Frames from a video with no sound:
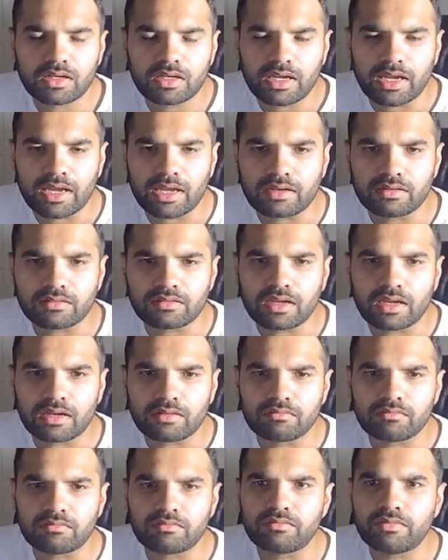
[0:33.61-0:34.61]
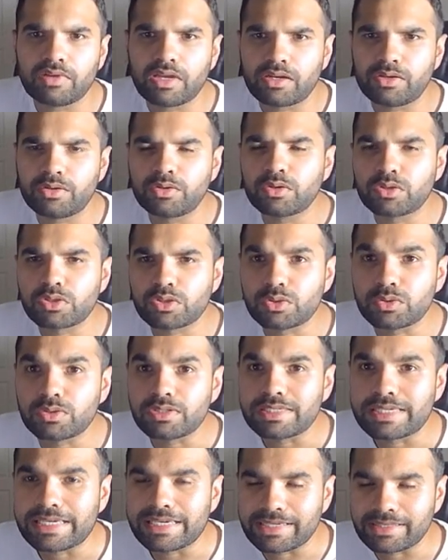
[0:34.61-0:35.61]
and, and we are used to
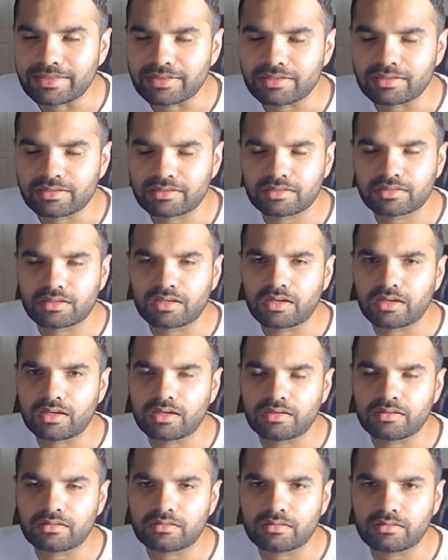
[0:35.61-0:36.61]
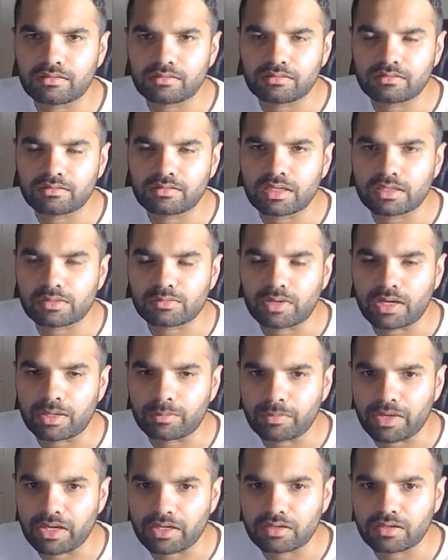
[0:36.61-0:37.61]
seeing this, uh, that's what I
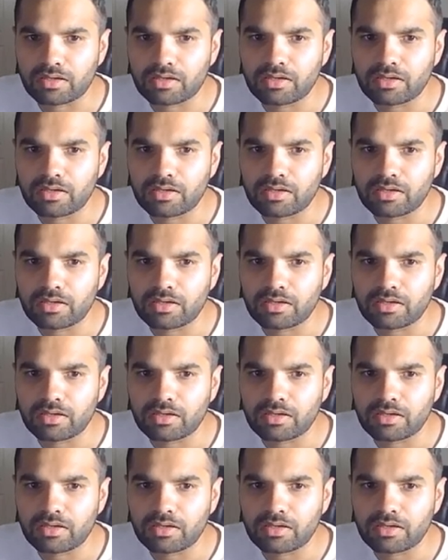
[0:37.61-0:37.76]
meant.